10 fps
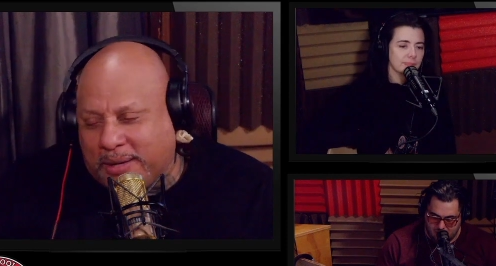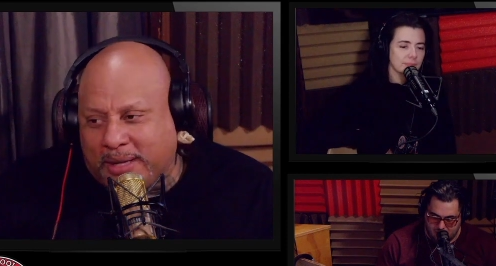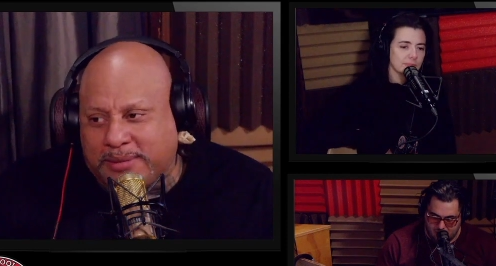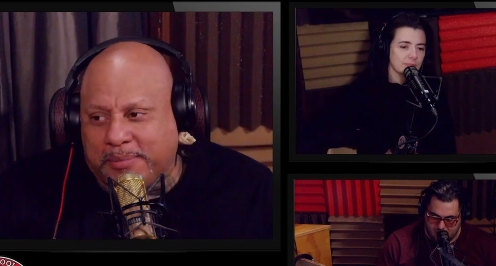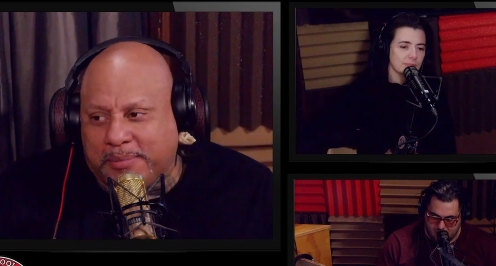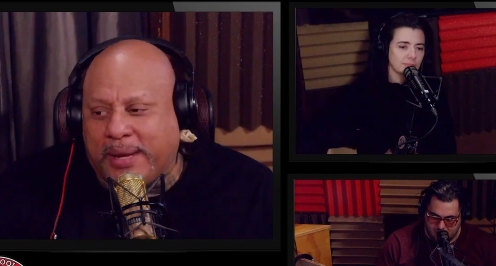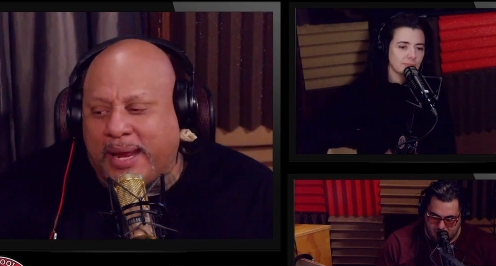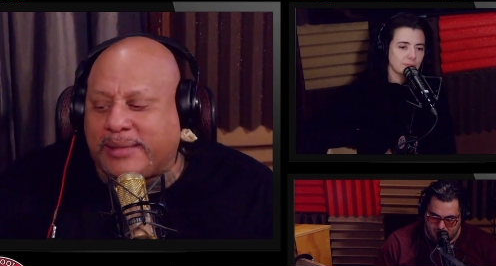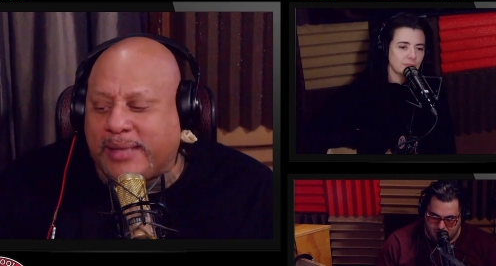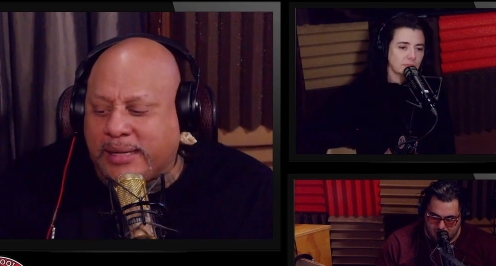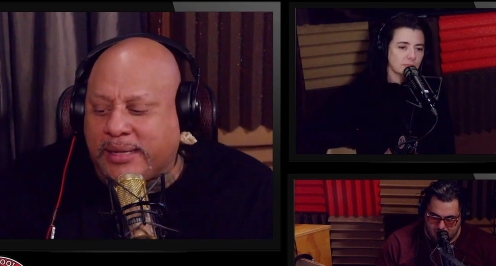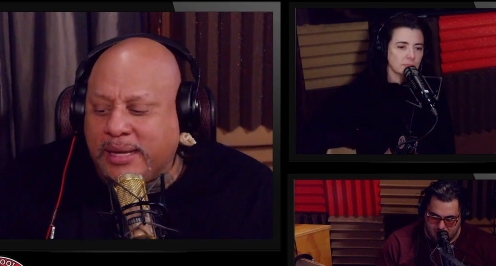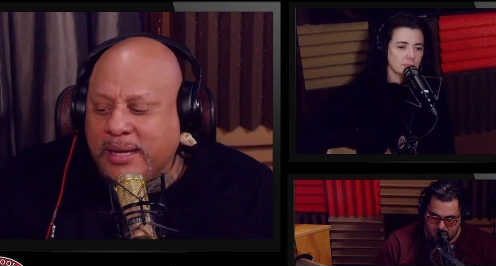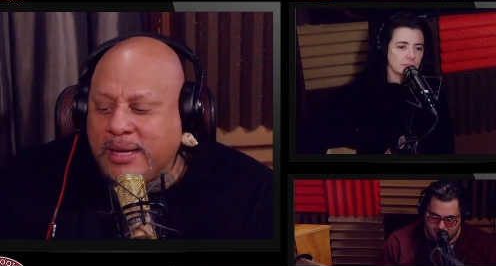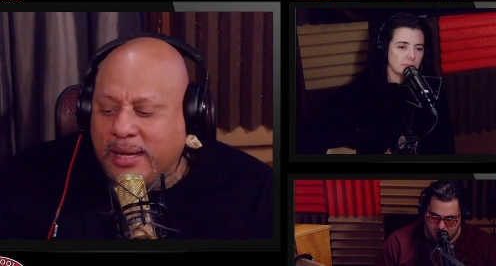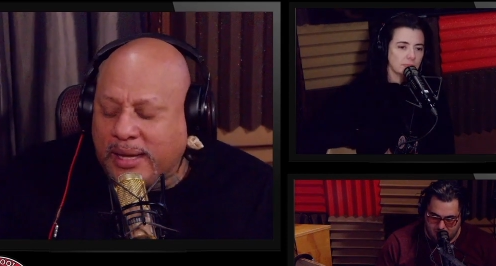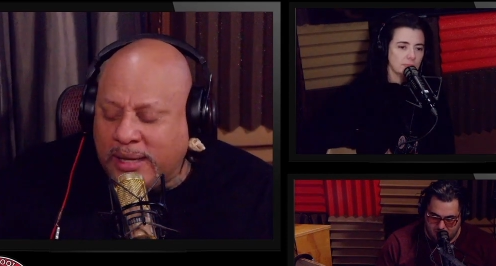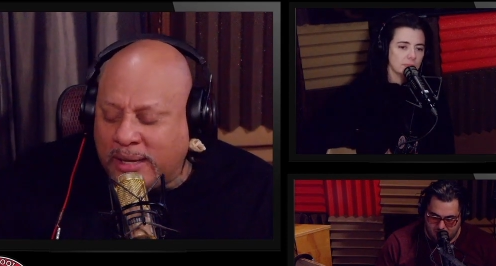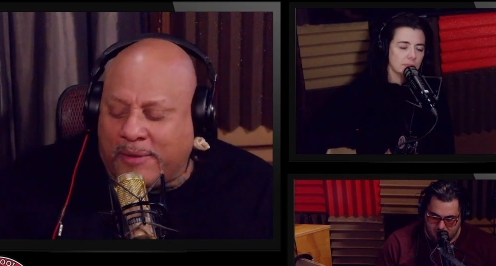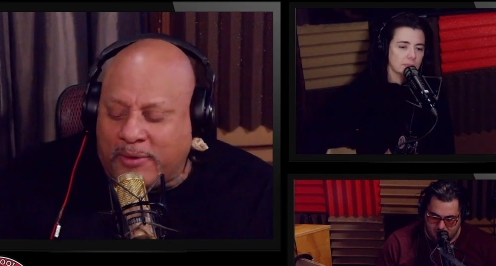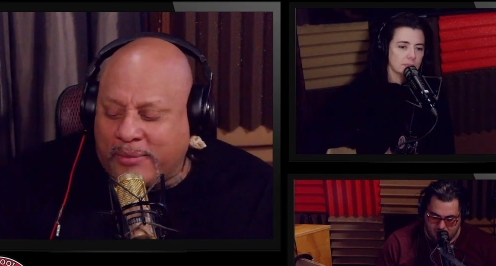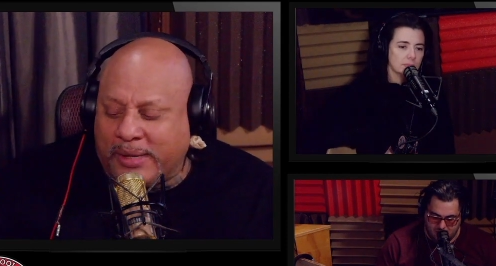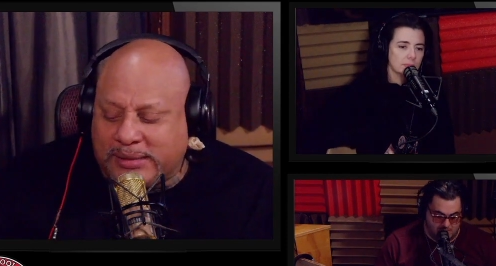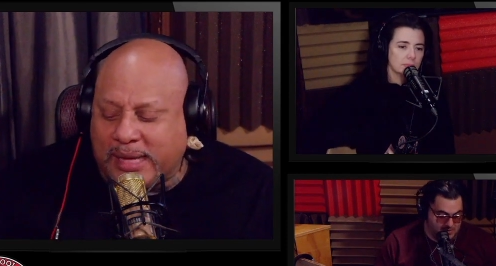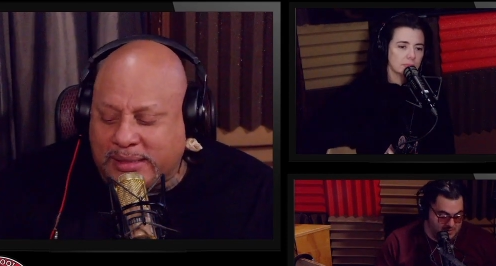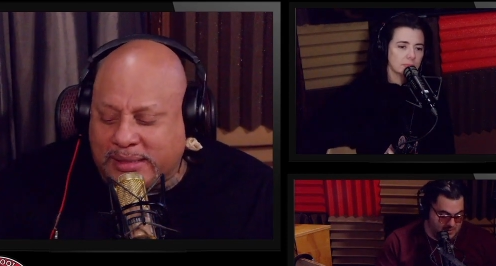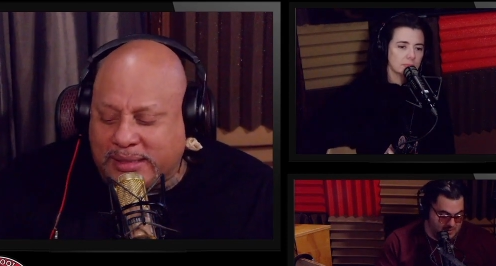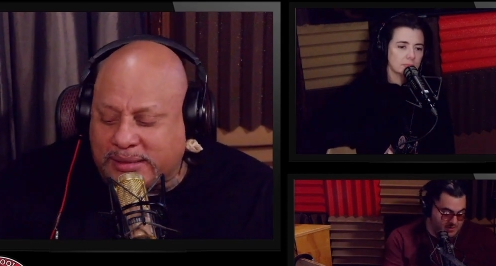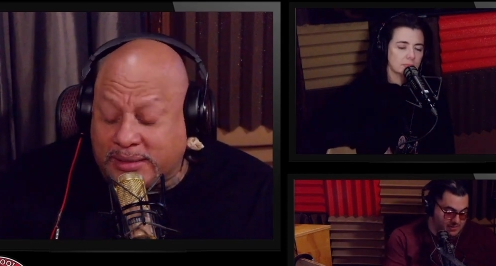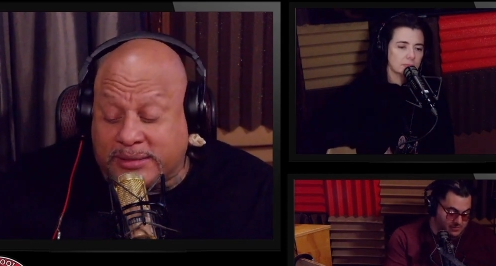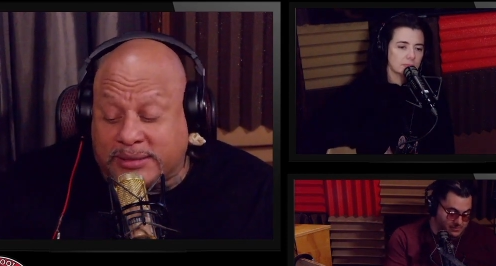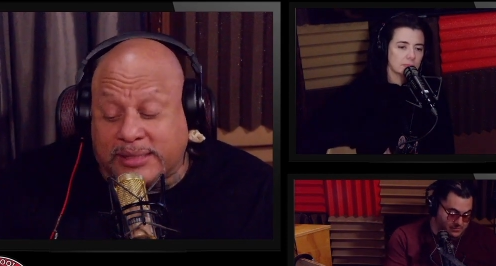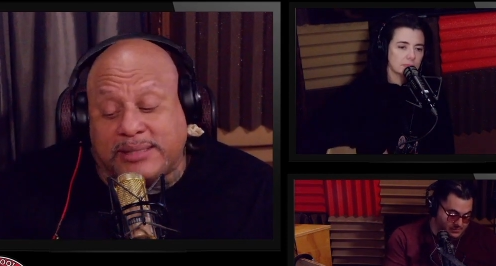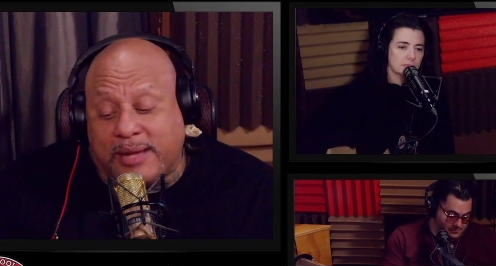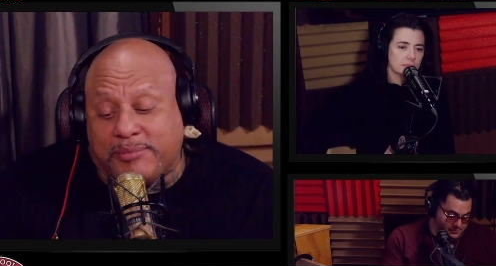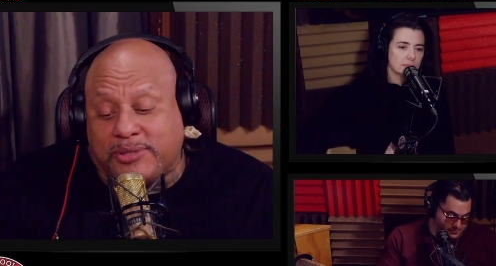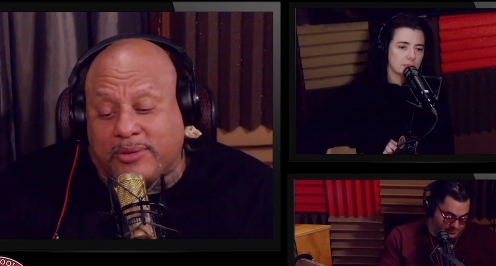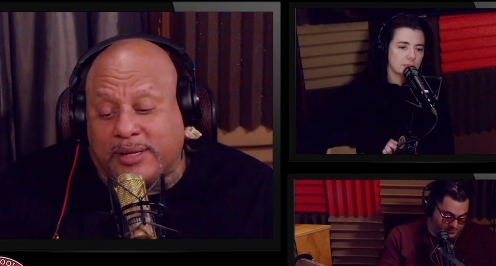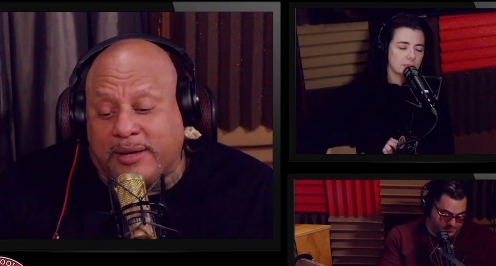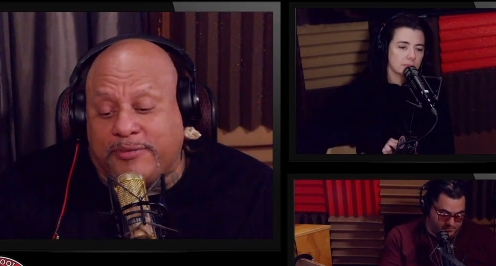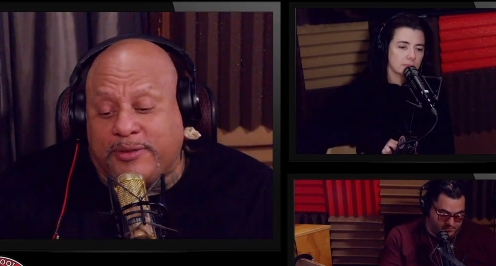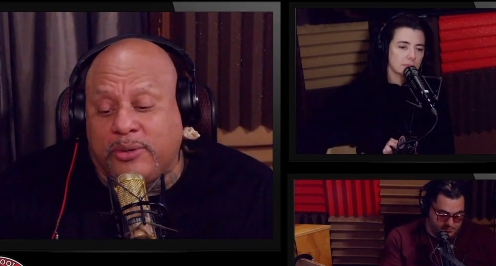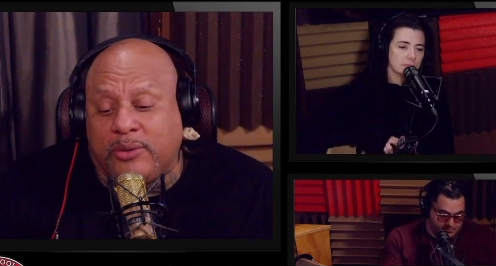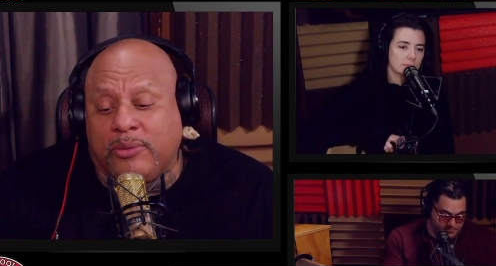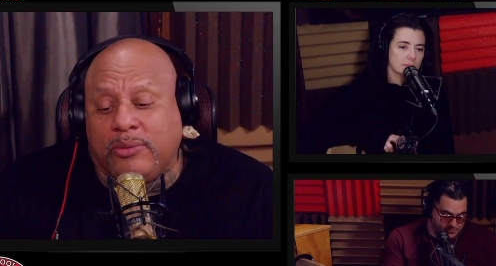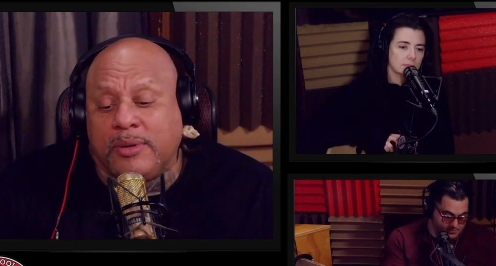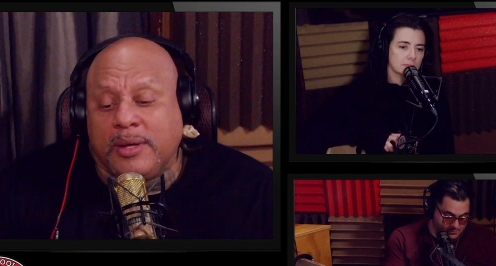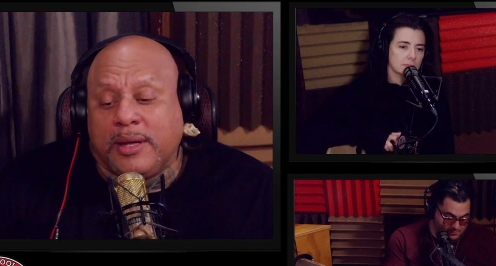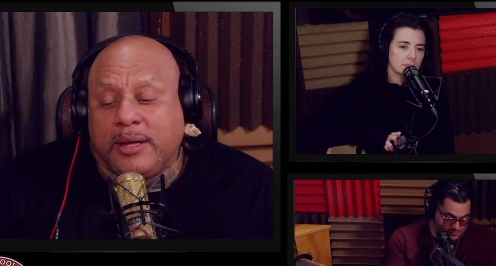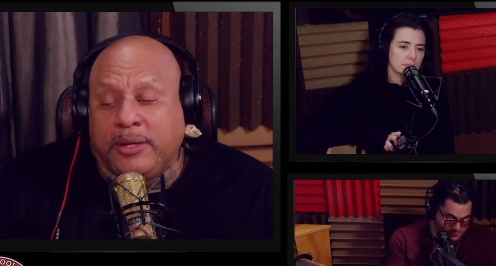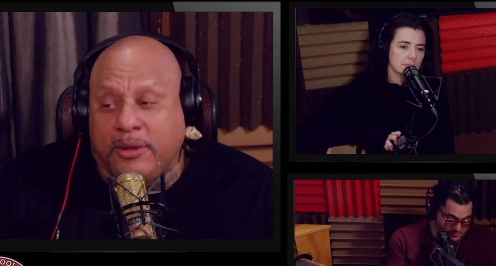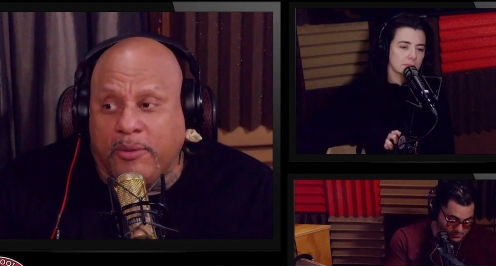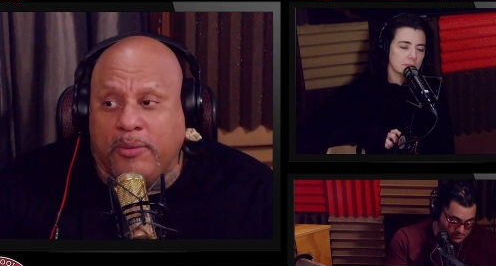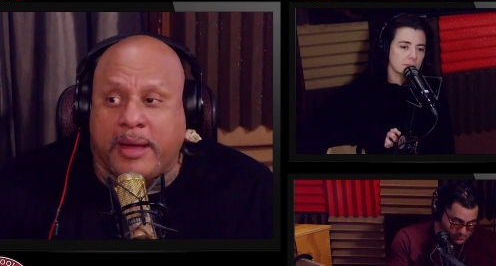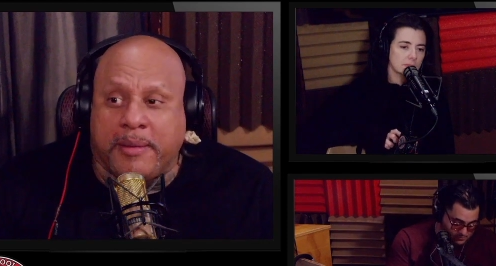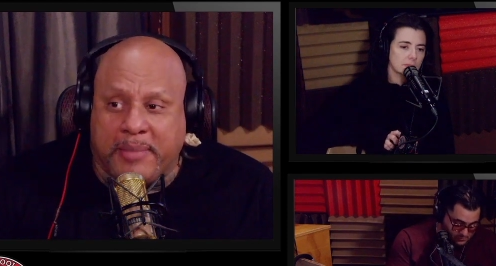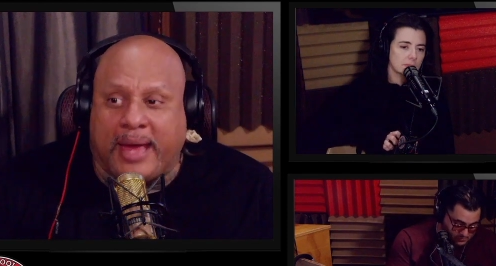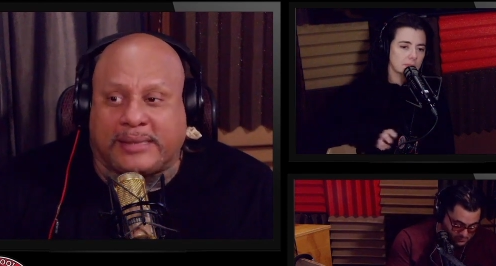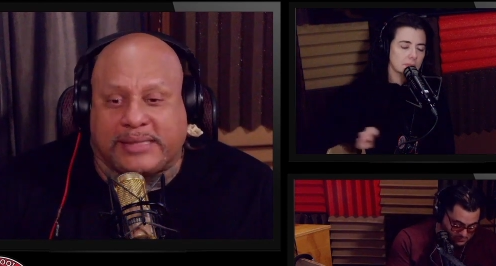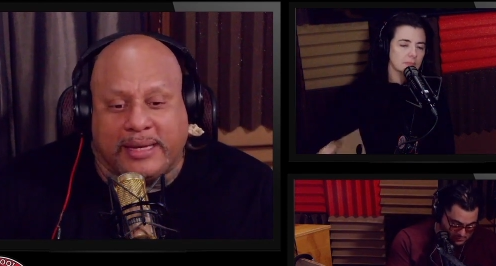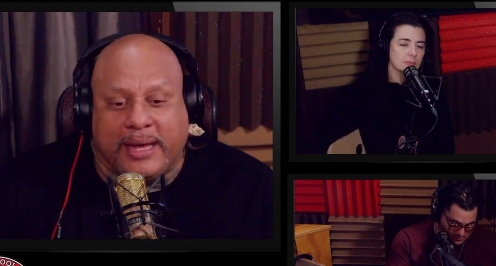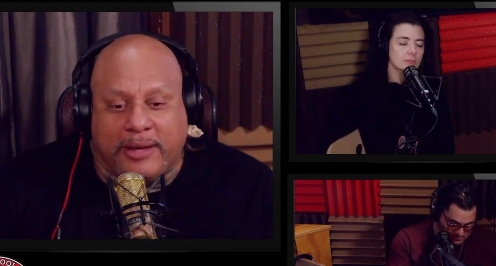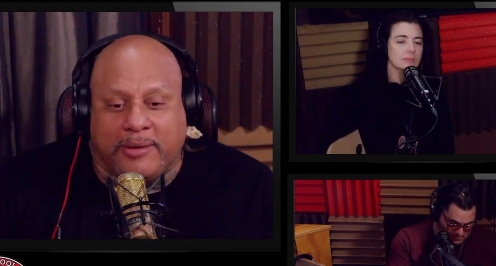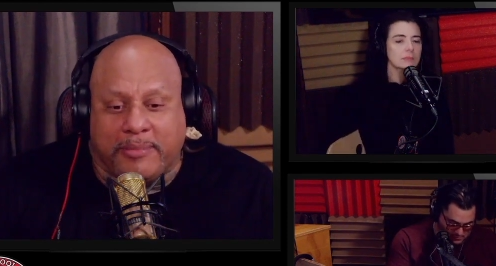Speaker 1: about the, but I think. You know, I've always said this. To the same token, if you you emasculate your